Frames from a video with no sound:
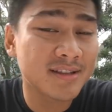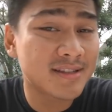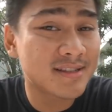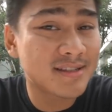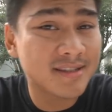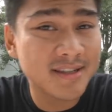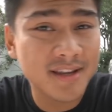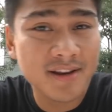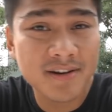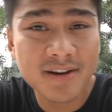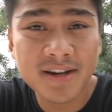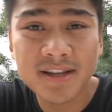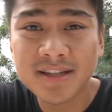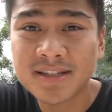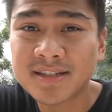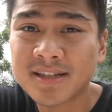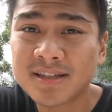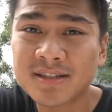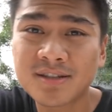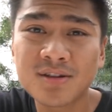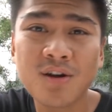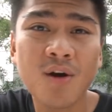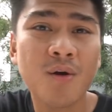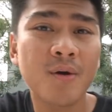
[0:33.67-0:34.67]
this series.
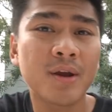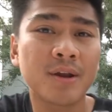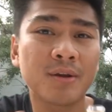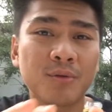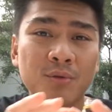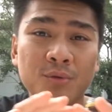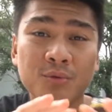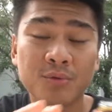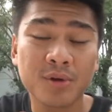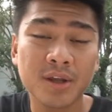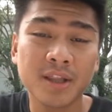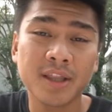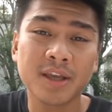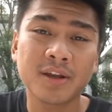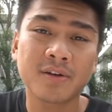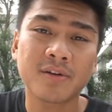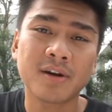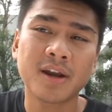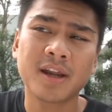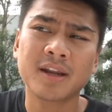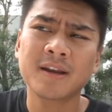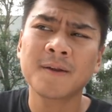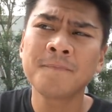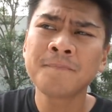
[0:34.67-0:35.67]
It's going really
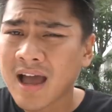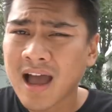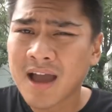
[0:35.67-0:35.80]
great.